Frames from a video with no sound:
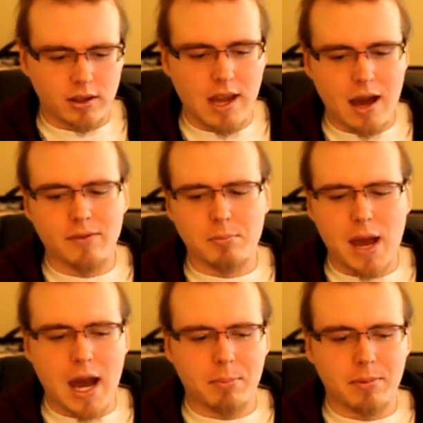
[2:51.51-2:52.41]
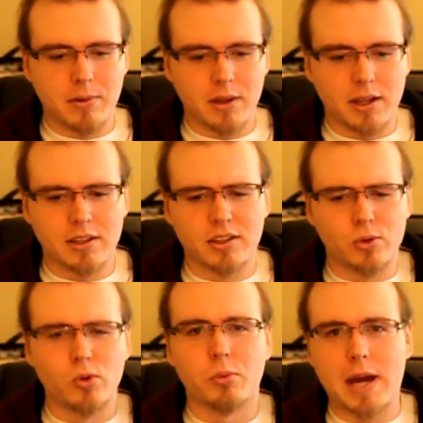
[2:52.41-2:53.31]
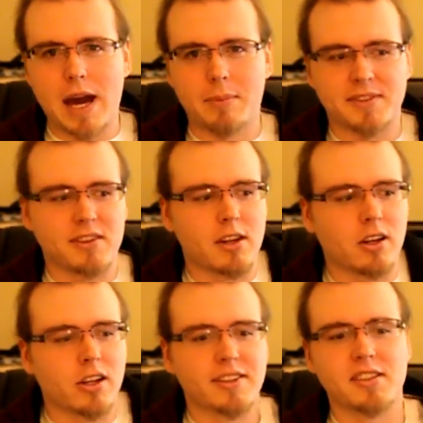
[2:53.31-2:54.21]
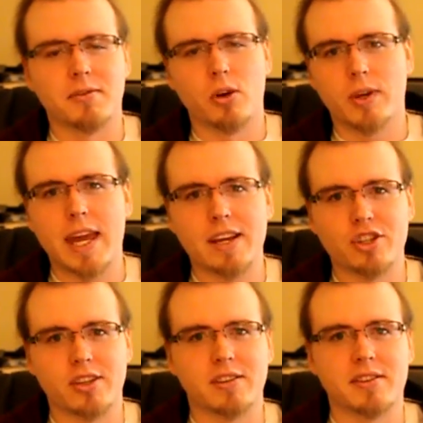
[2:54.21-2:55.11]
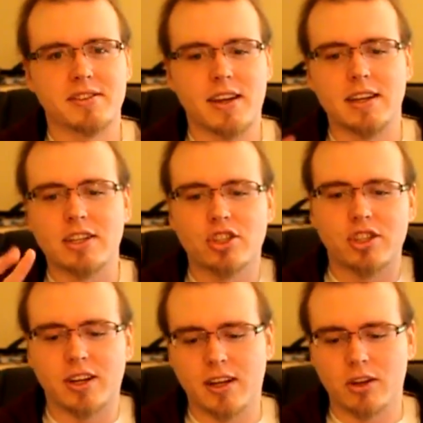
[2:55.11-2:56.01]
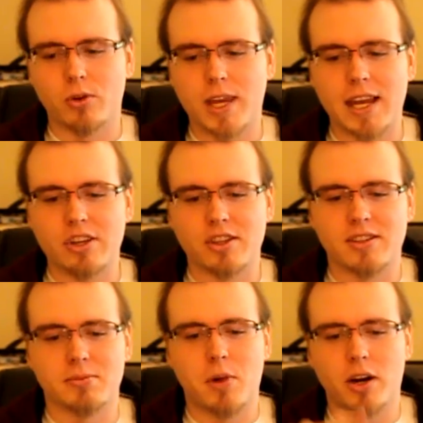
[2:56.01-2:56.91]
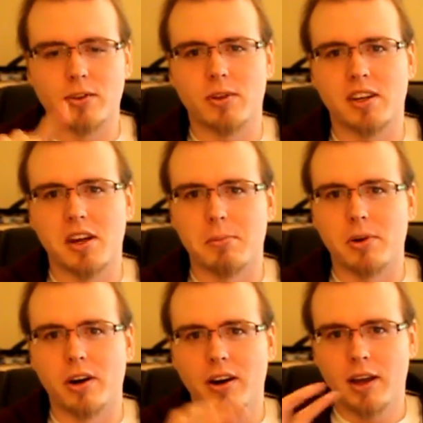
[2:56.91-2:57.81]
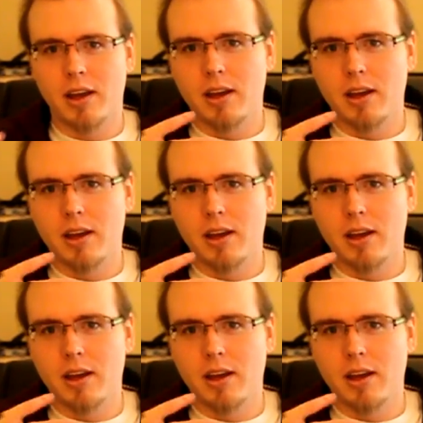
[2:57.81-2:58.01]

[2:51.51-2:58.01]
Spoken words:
have a map in Google Maps and then a list of locations, and each location is marked with a number